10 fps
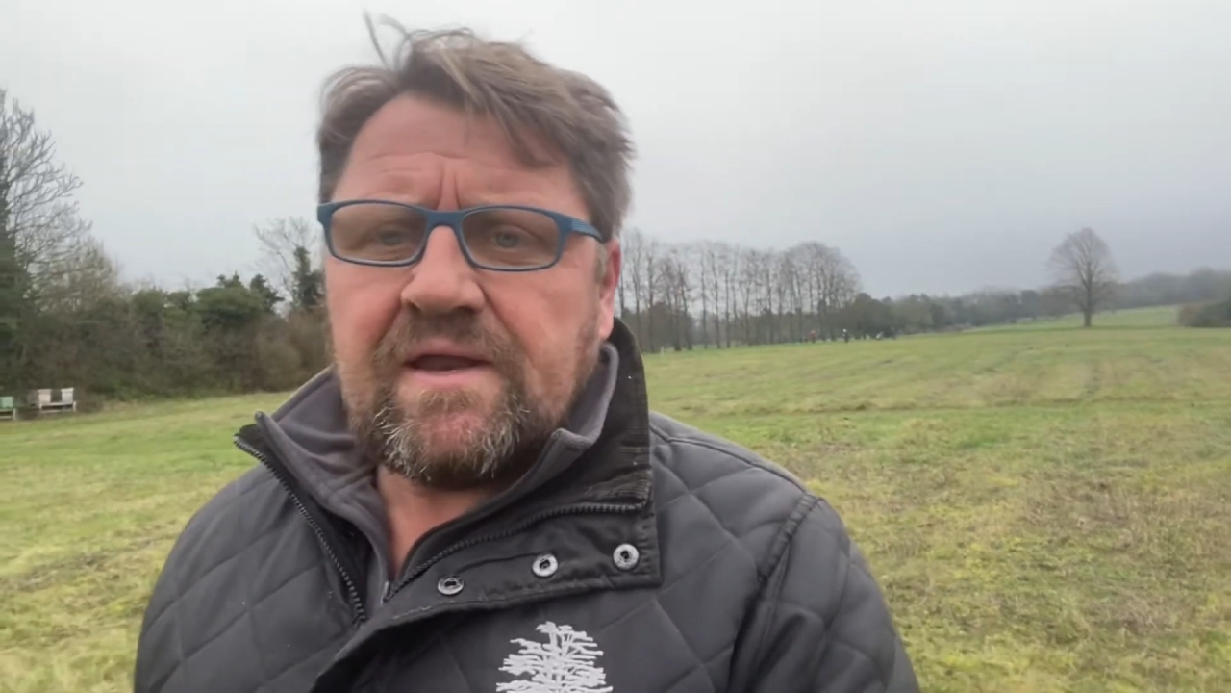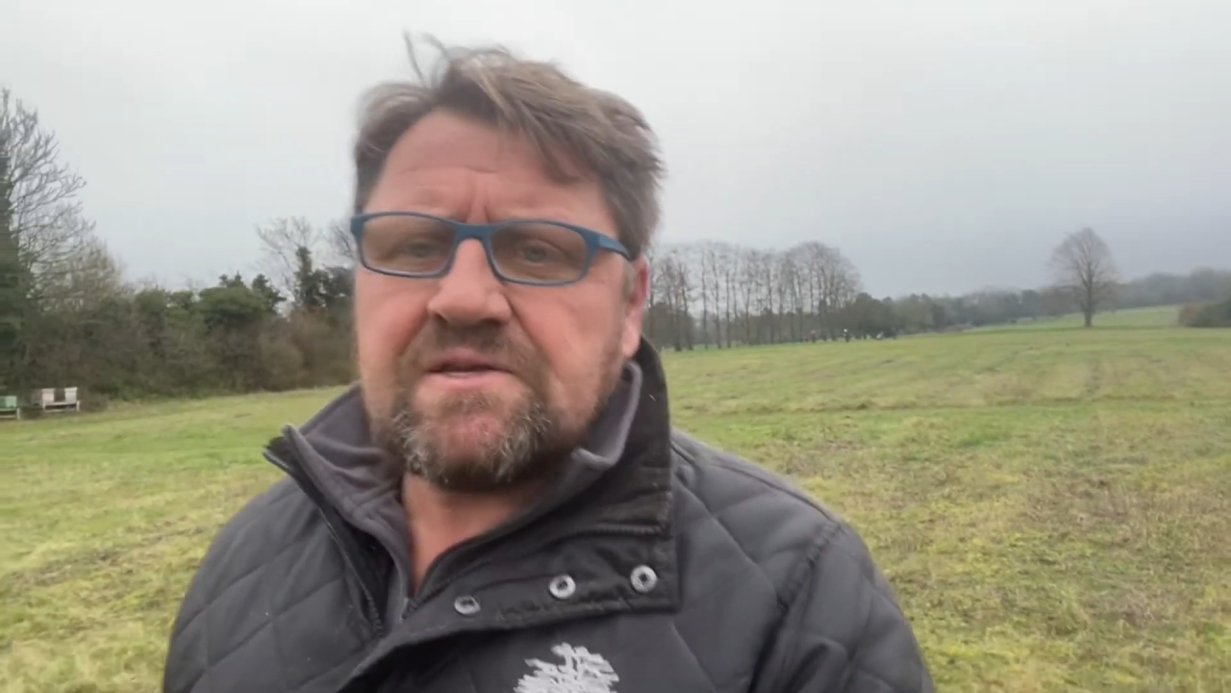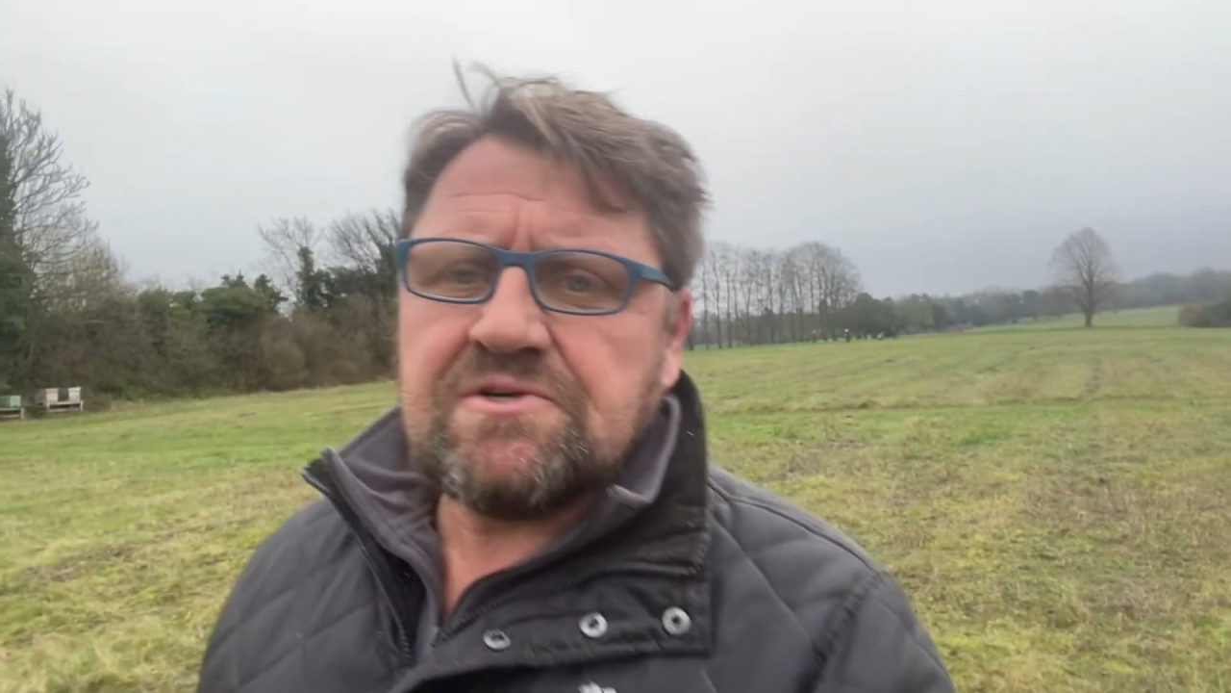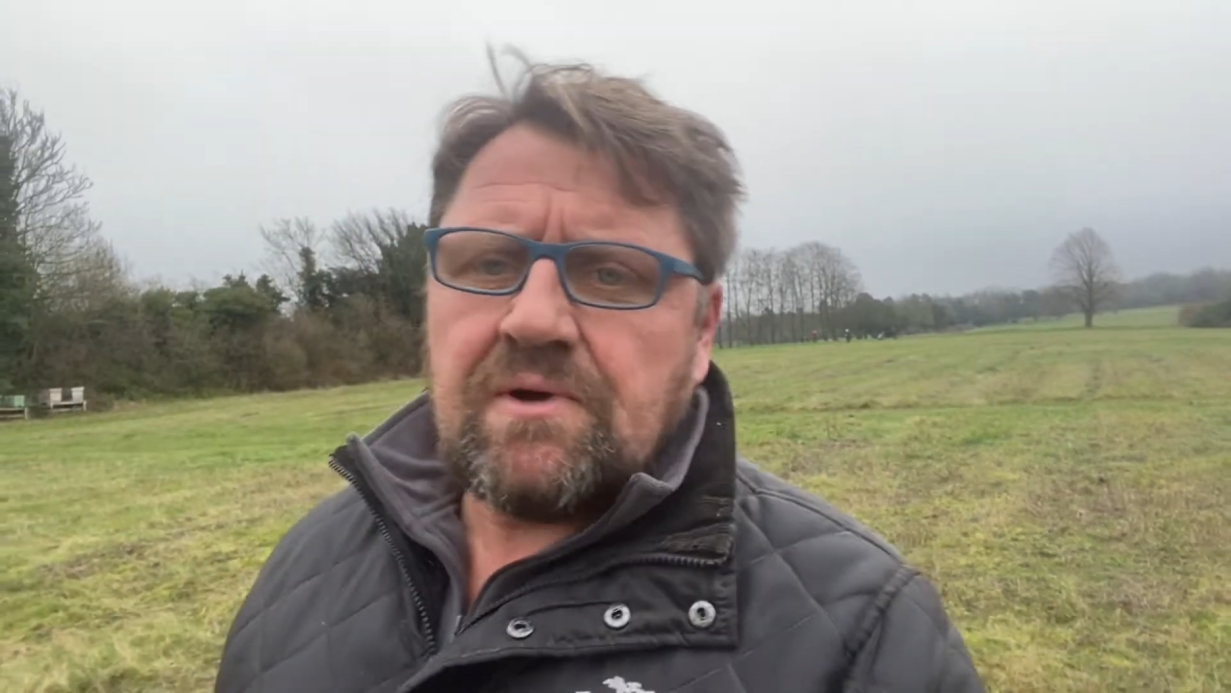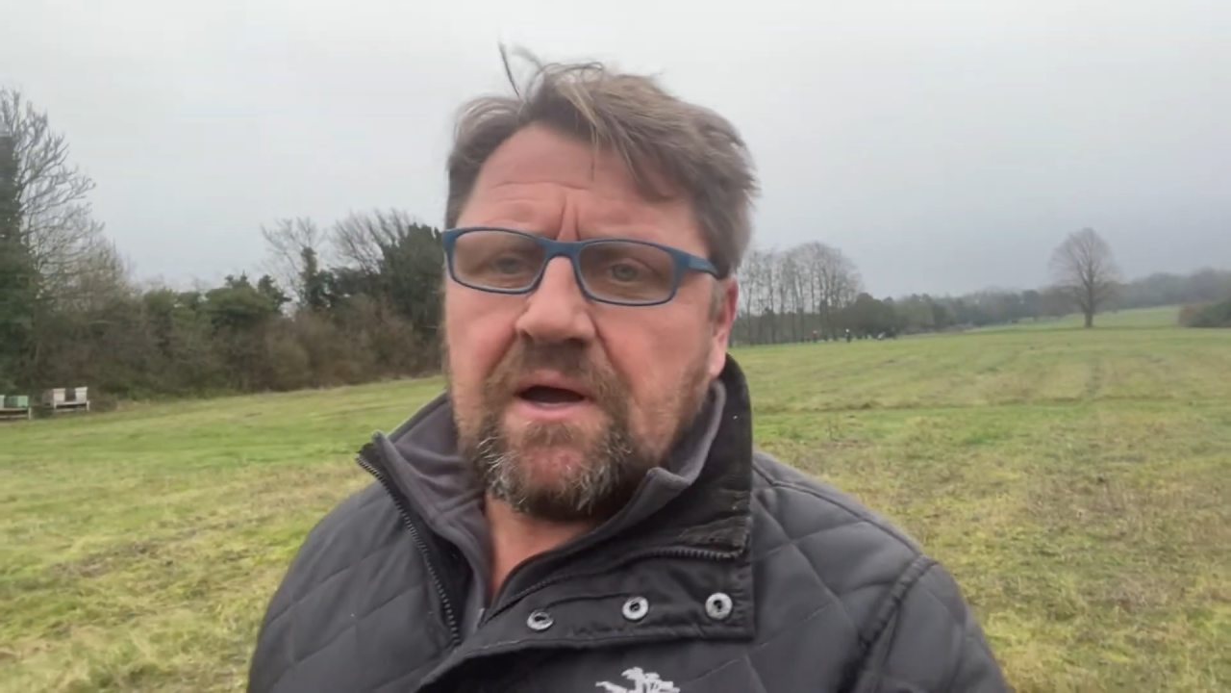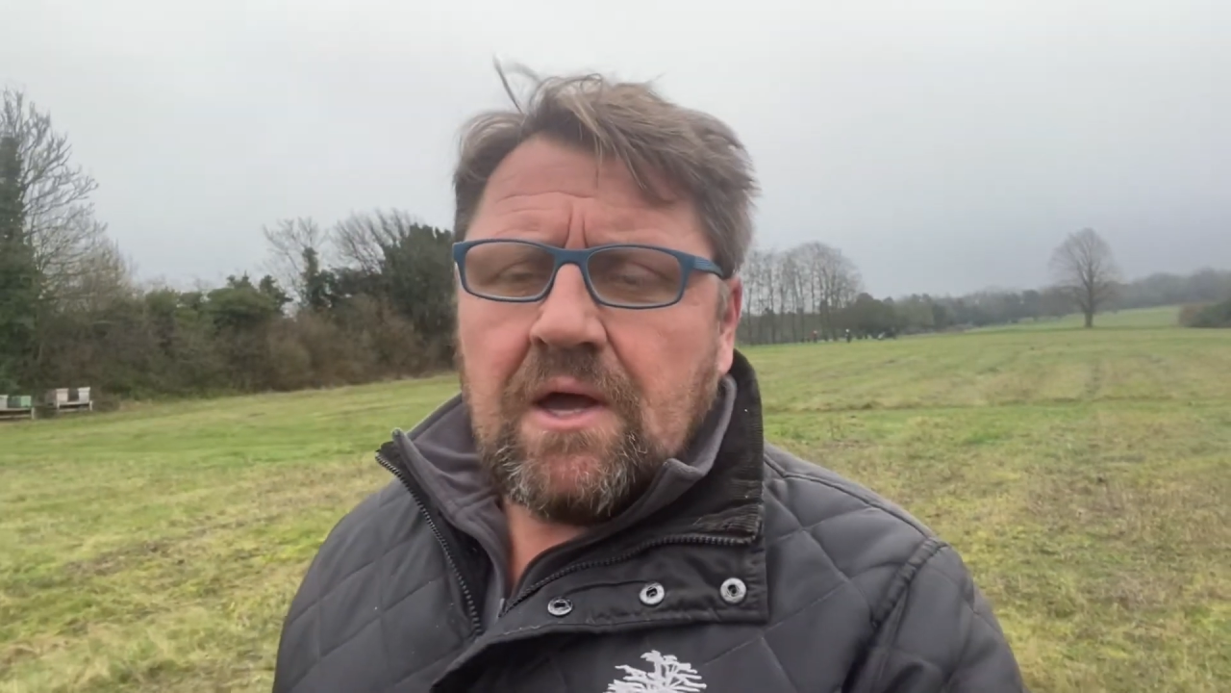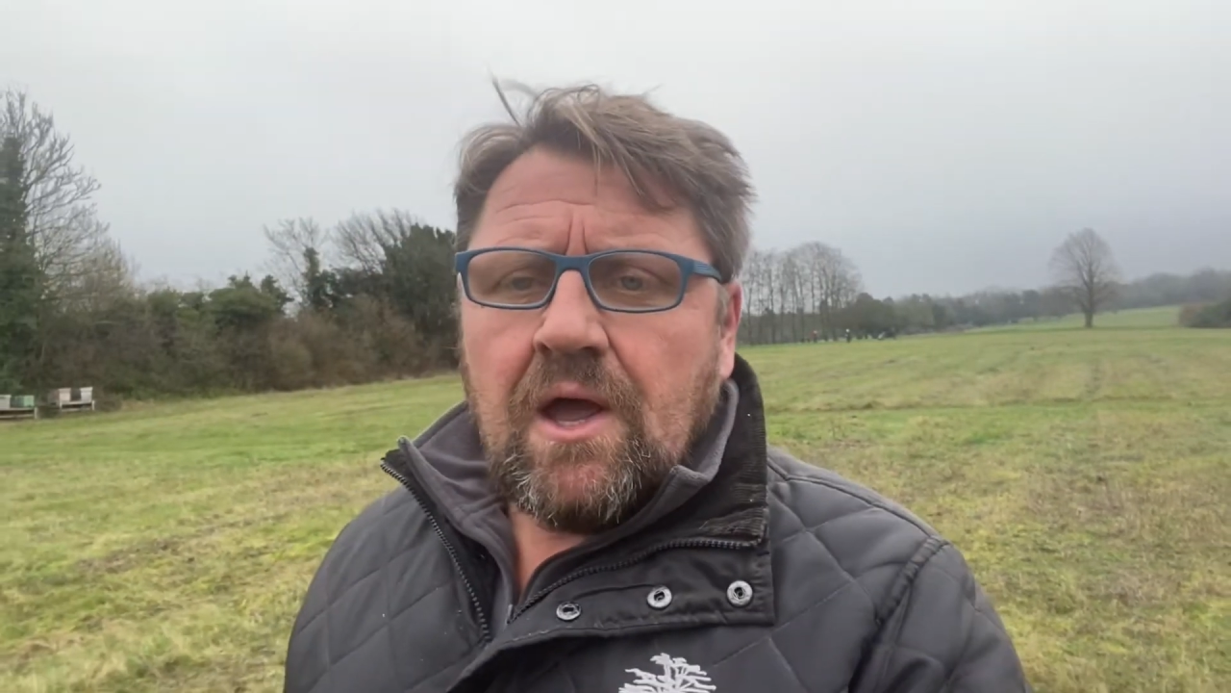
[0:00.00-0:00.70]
into